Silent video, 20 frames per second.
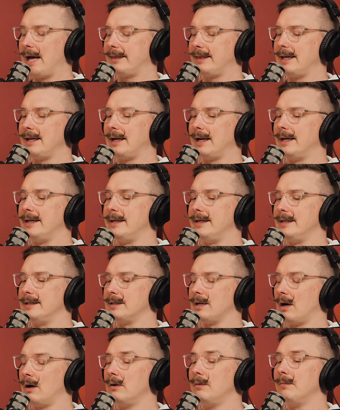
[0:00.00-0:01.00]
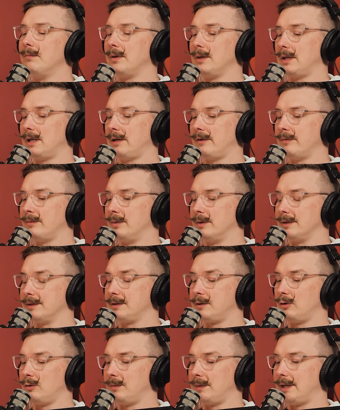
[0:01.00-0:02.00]
I think it is unbelievable
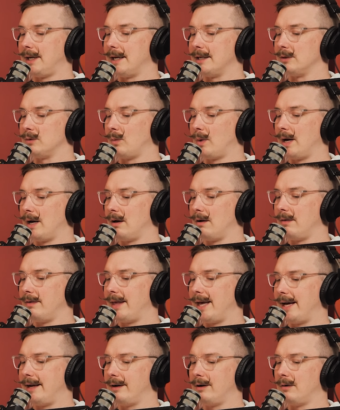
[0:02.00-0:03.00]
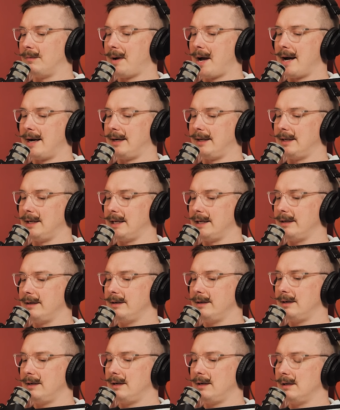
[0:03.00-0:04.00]
to me as well that Hermione
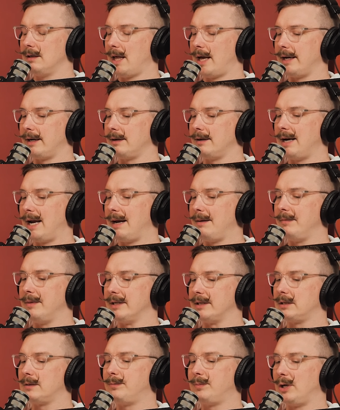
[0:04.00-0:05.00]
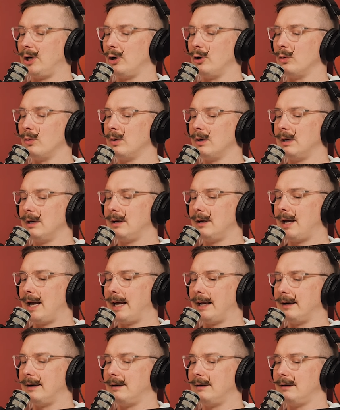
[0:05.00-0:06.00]
like named it S.P.E.W.
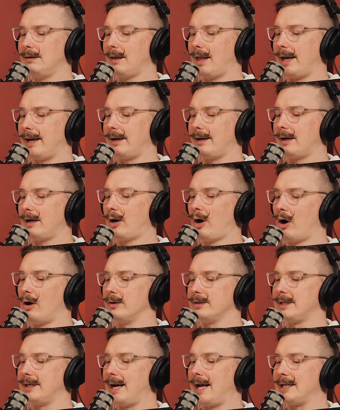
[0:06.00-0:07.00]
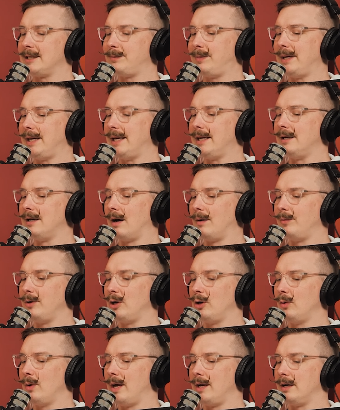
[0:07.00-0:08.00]
and like calls it
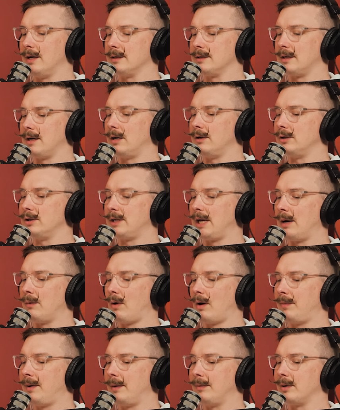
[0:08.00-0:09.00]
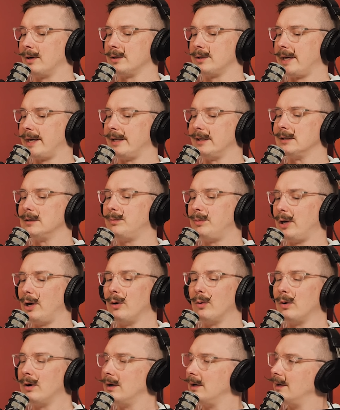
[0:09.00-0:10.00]
S.P.E.W. and doesn't understand why people are saying
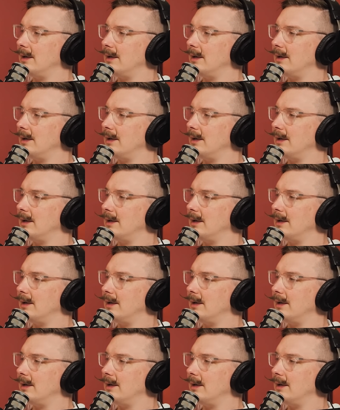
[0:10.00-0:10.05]
S.P.E.W.